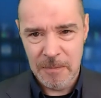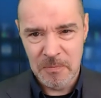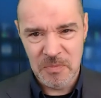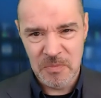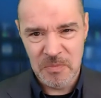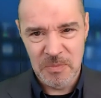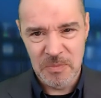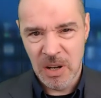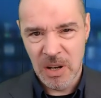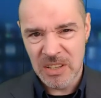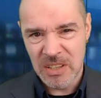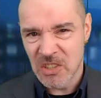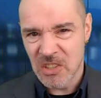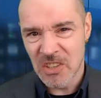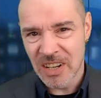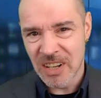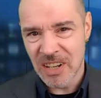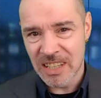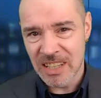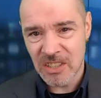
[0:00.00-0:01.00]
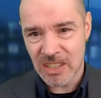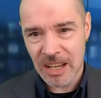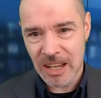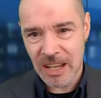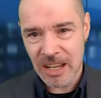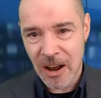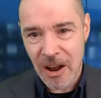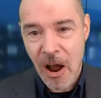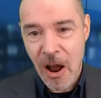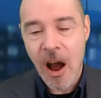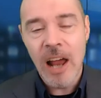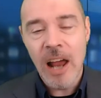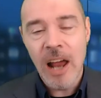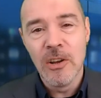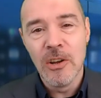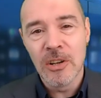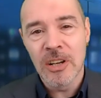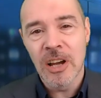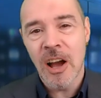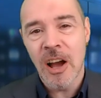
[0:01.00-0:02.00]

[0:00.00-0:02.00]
My designs, I look at